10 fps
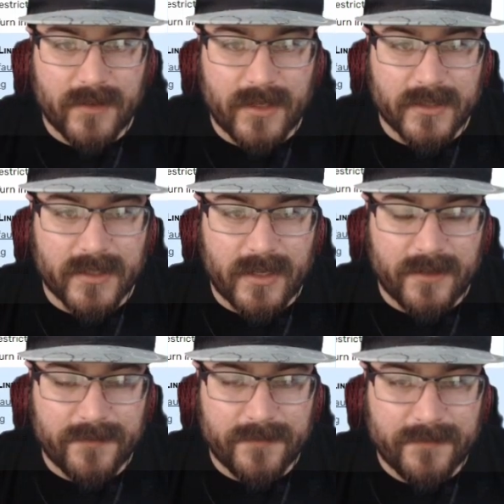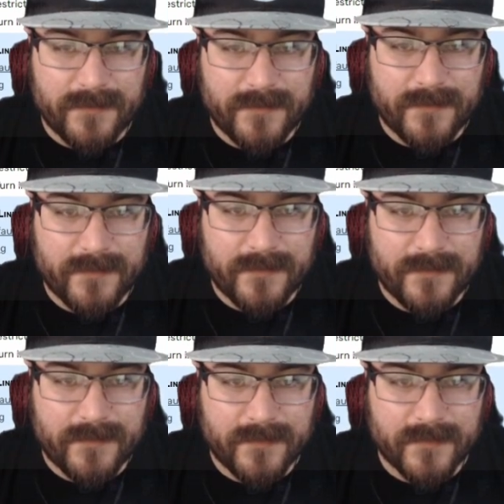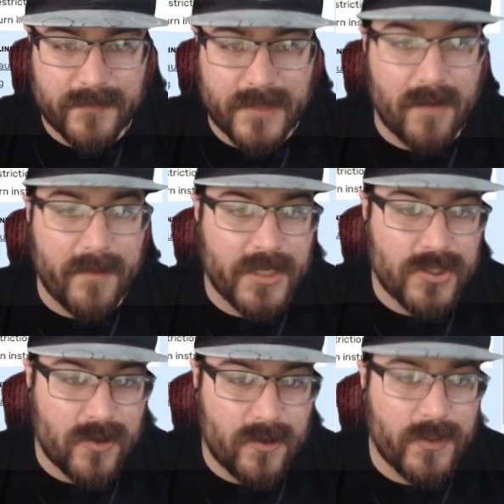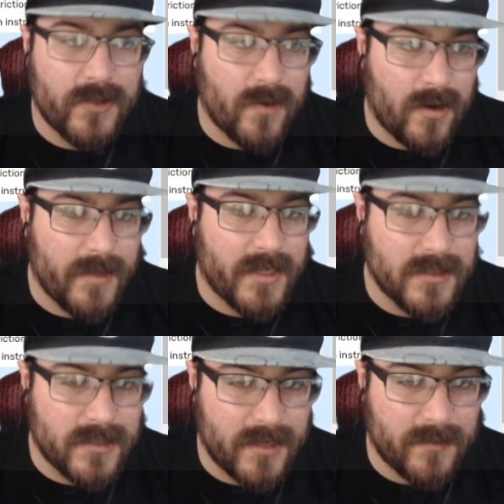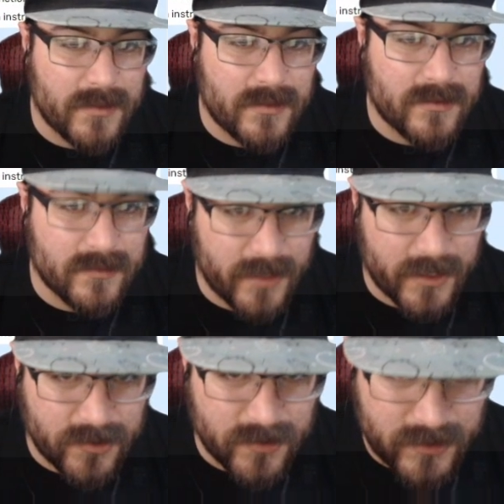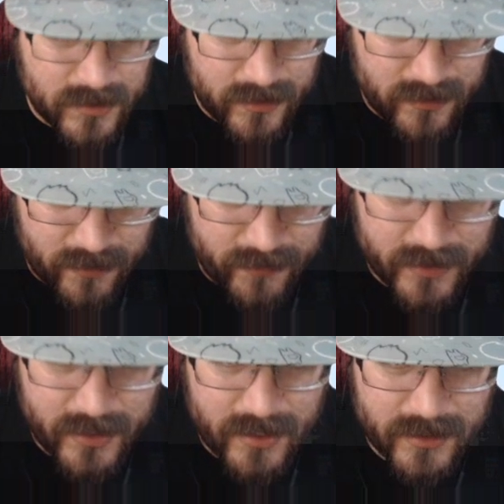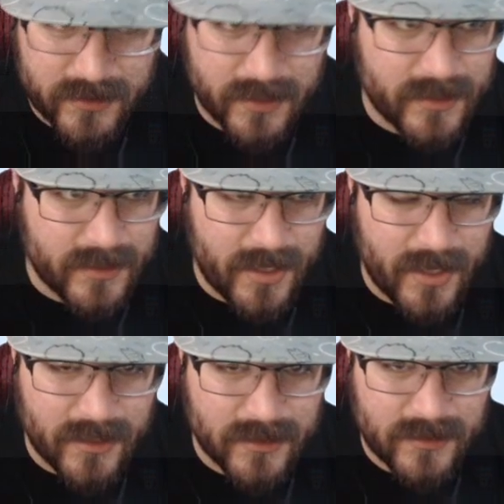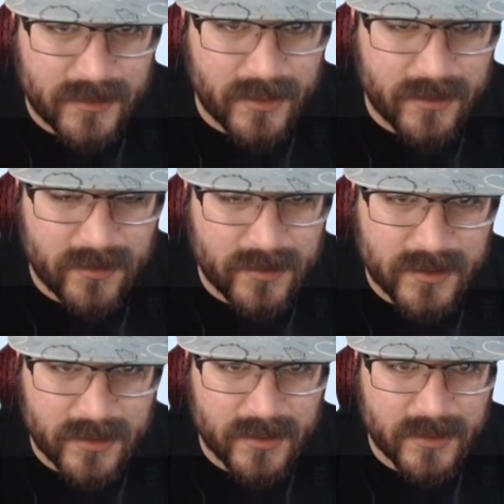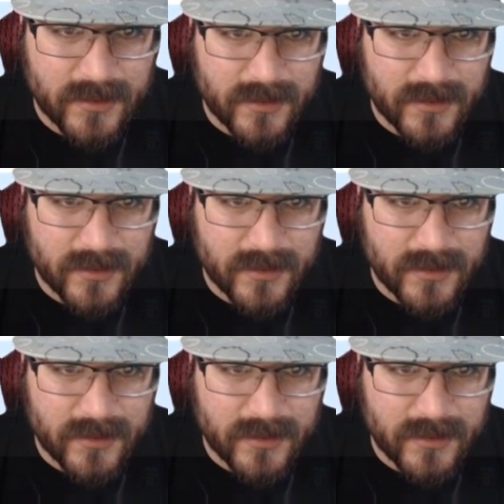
it like that. Now make sure when you are making segments, like as you can see, there are red lines. I did not add a state or a city.